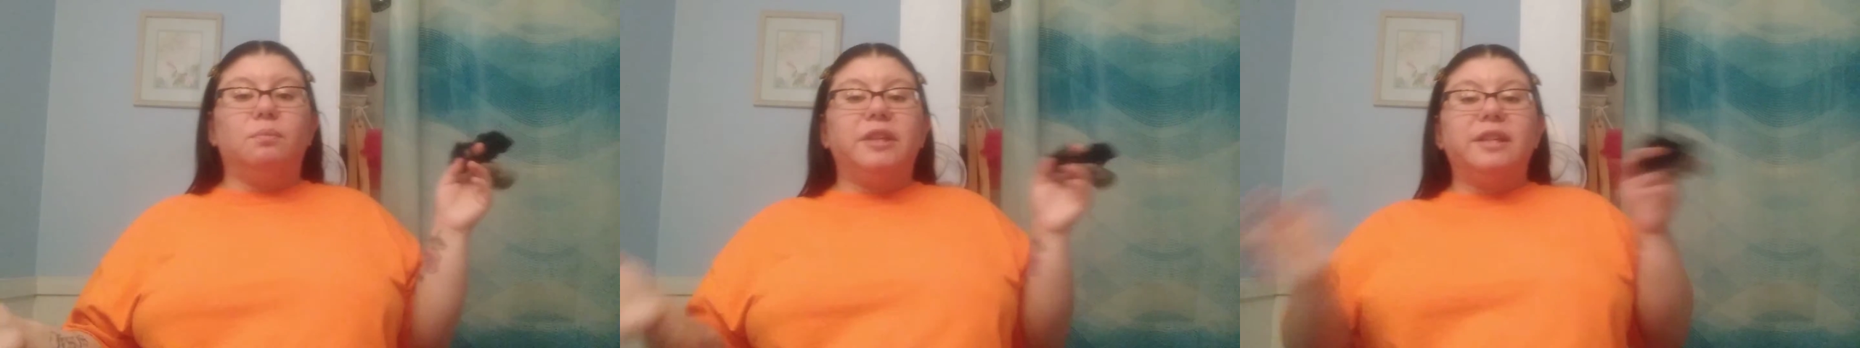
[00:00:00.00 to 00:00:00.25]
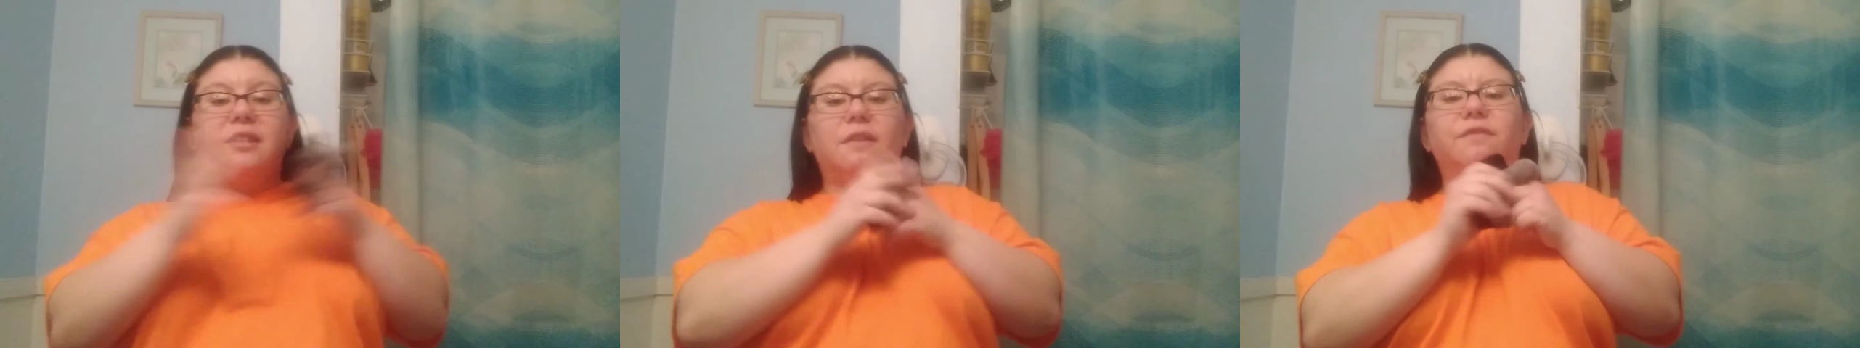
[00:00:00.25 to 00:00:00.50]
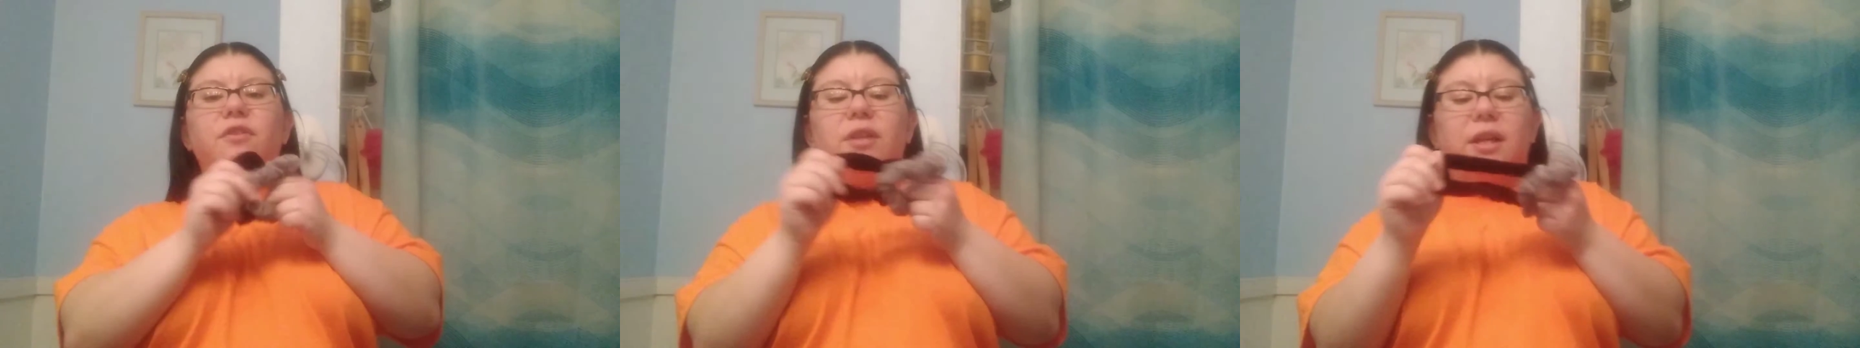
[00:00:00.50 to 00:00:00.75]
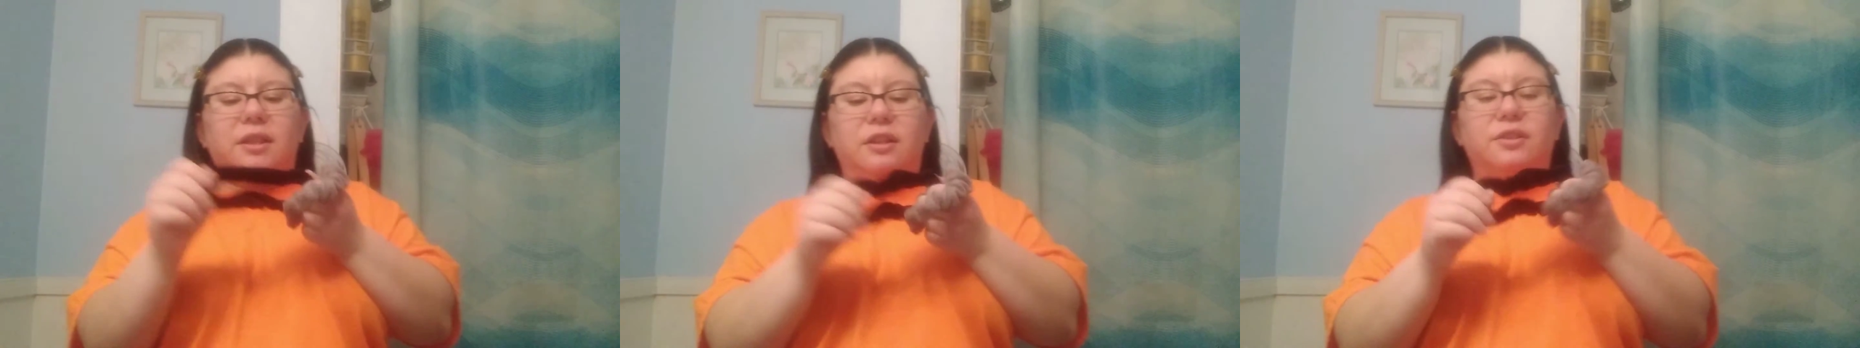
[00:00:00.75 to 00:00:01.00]
because I feel
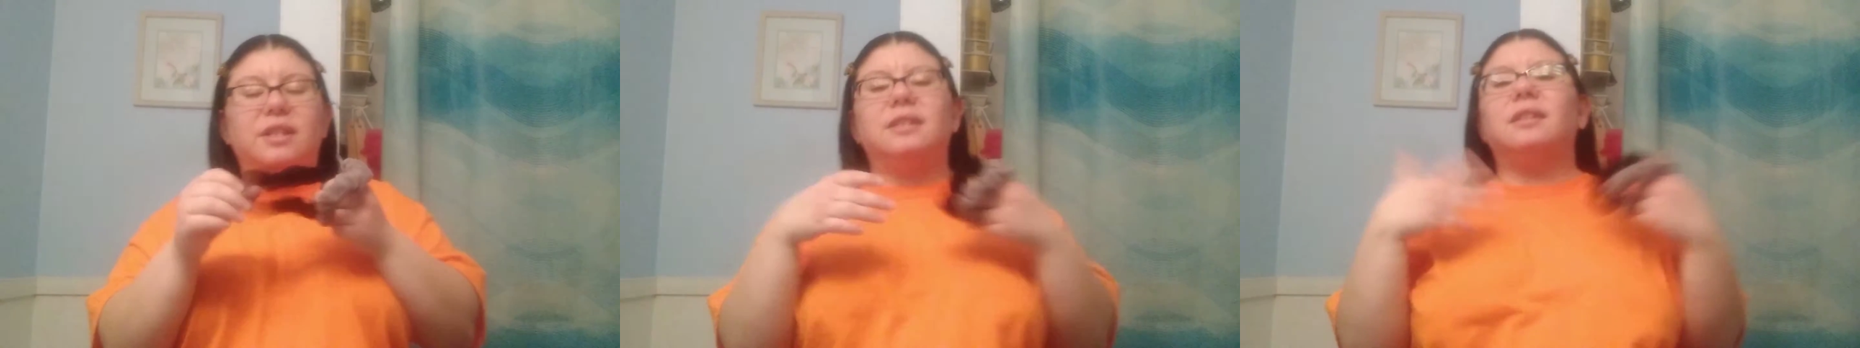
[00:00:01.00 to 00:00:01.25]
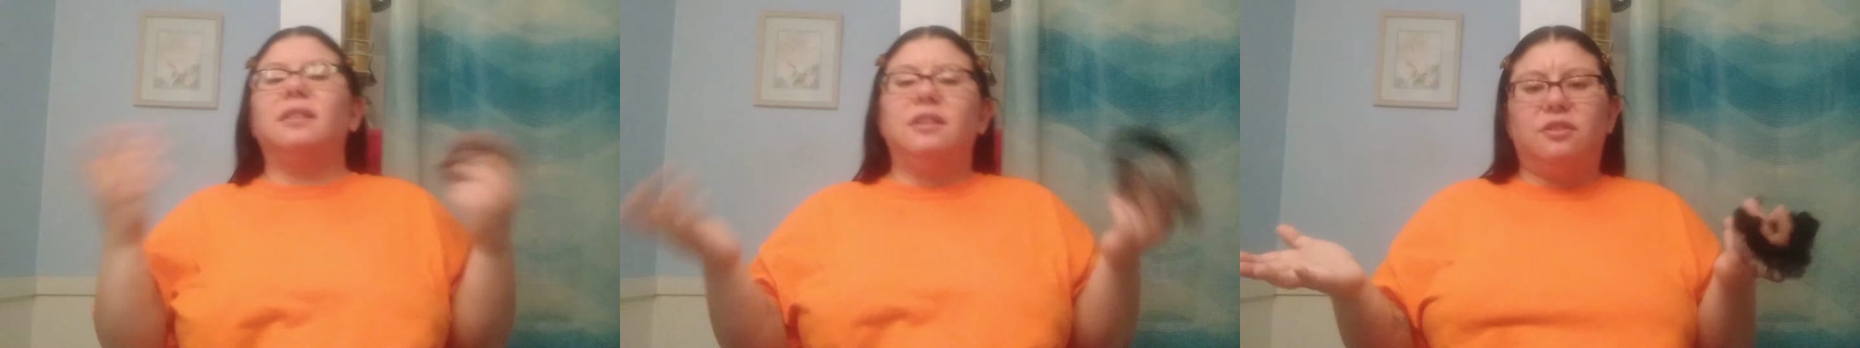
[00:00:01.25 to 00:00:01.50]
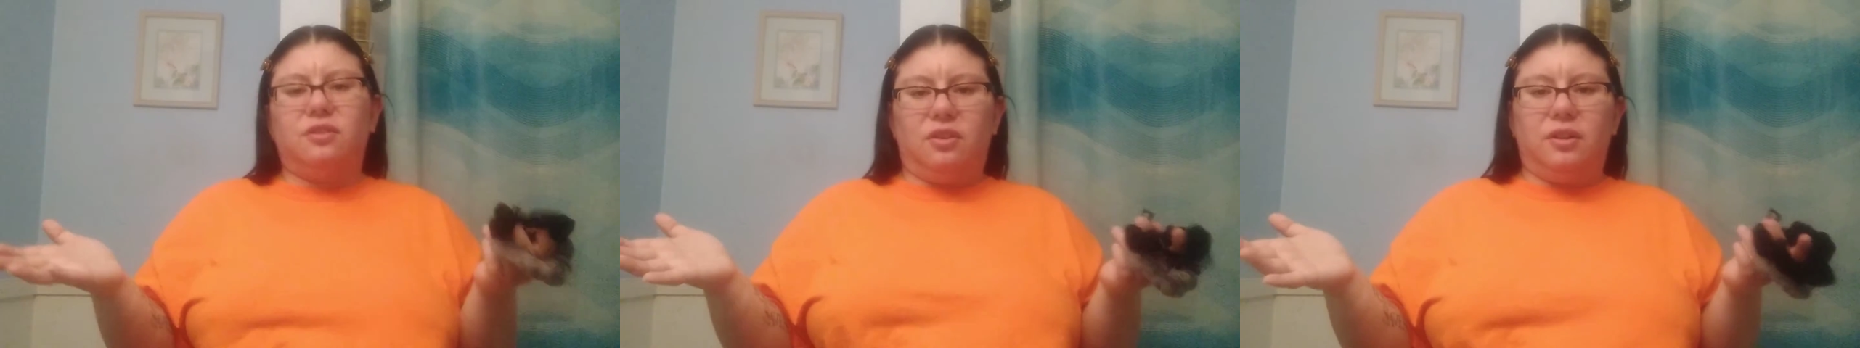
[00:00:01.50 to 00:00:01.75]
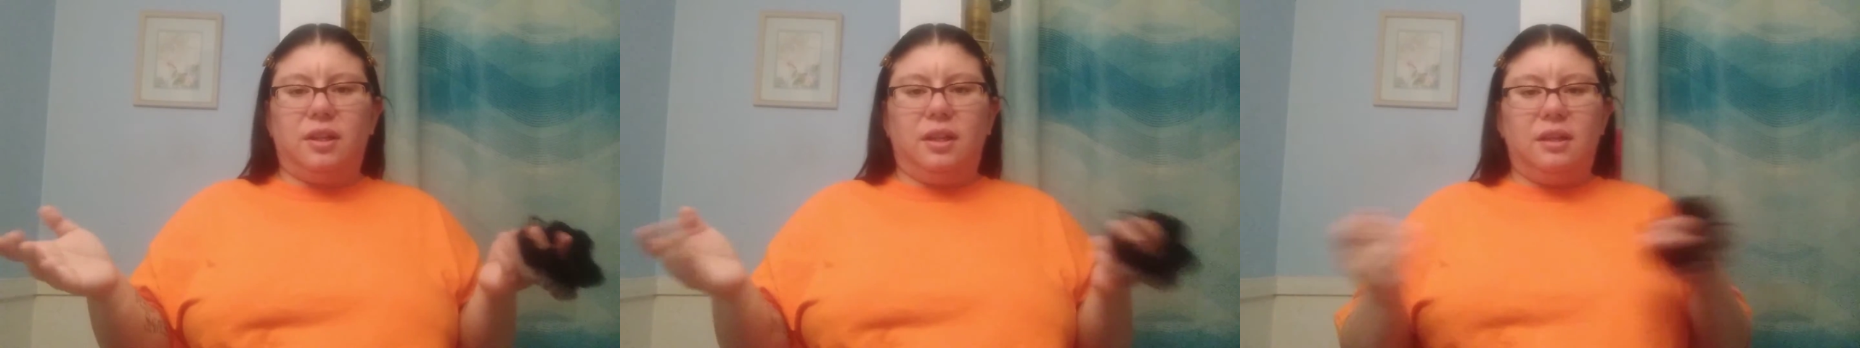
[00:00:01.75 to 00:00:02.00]
like they're decently
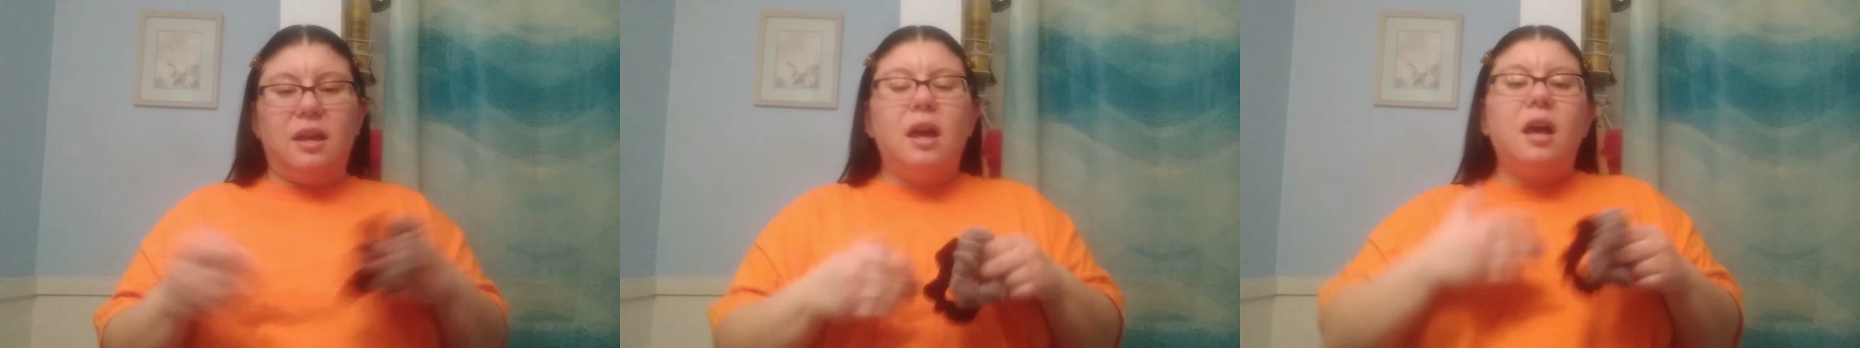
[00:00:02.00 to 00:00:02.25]
sturdy.